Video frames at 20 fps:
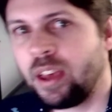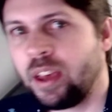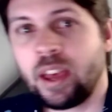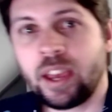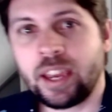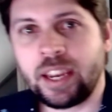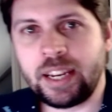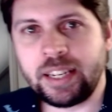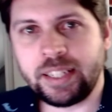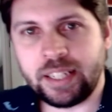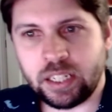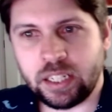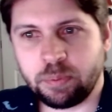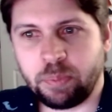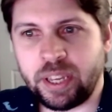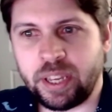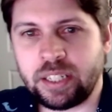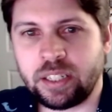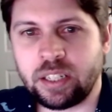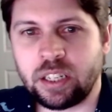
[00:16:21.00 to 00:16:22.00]
Easiest
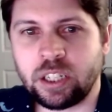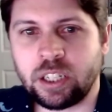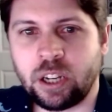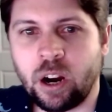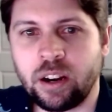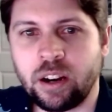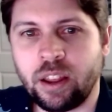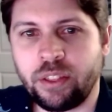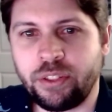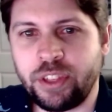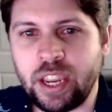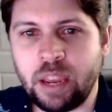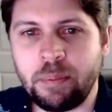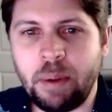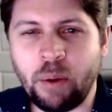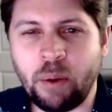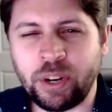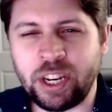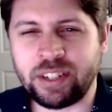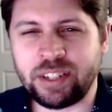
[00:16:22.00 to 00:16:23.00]
place to start, think
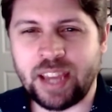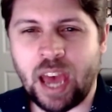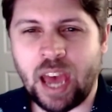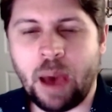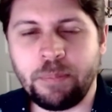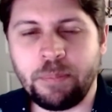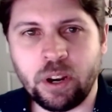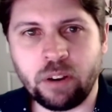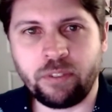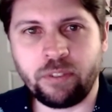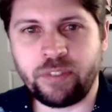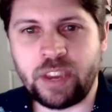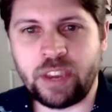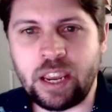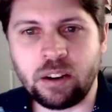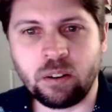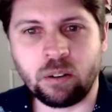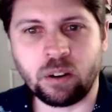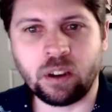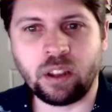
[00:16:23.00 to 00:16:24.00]
about when you tap your
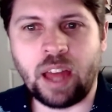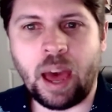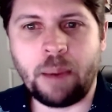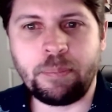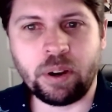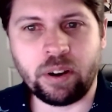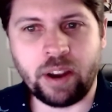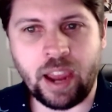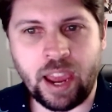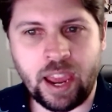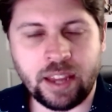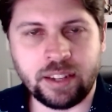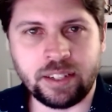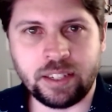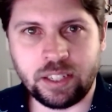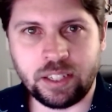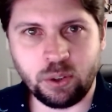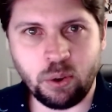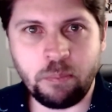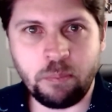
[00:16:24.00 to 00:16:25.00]
feet or clap your
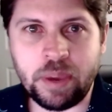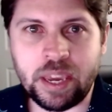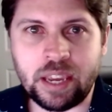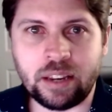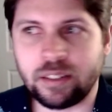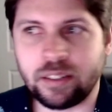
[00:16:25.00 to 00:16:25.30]
hands to a beat.